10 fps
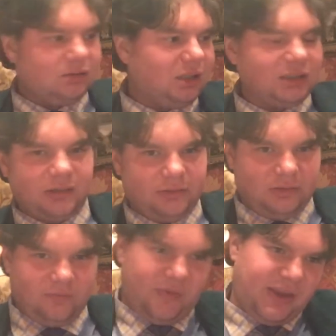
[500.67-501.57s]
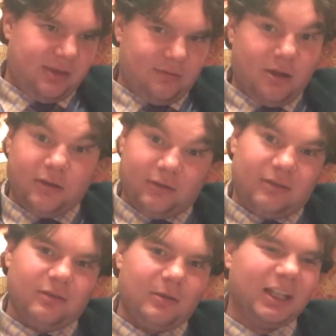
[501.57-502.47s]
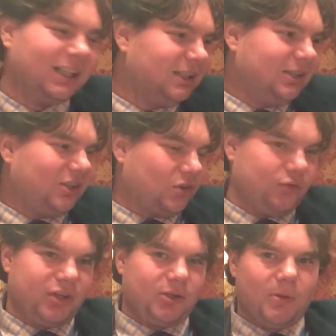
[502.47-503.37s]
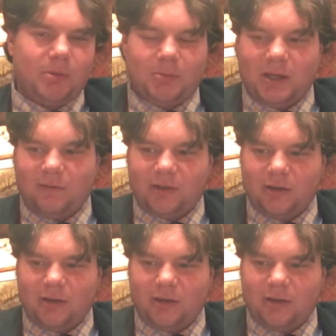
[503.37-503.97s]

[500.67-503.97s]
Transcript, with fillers: I don't eat, contrary to popular belief,